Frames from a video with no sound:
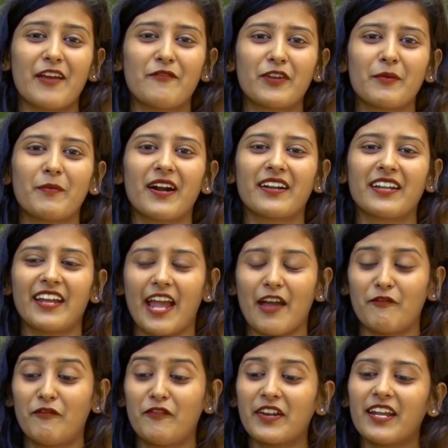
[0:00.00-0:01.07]
everybody,
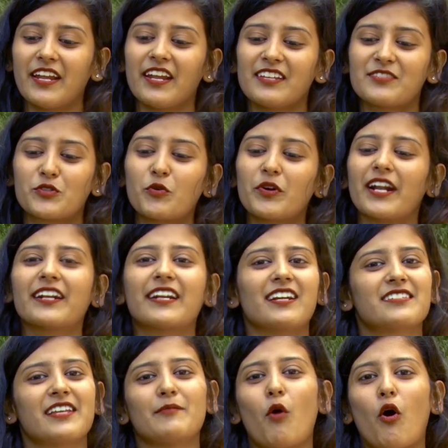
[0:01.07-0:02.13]
every student
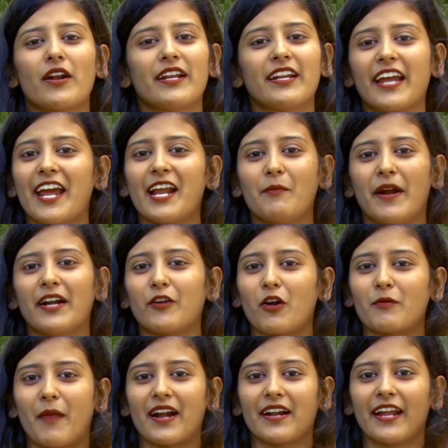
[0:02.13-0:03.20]
gets a morning ailment
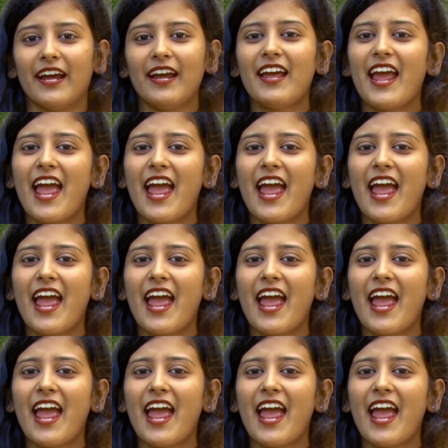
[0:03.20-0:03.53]
on Monday.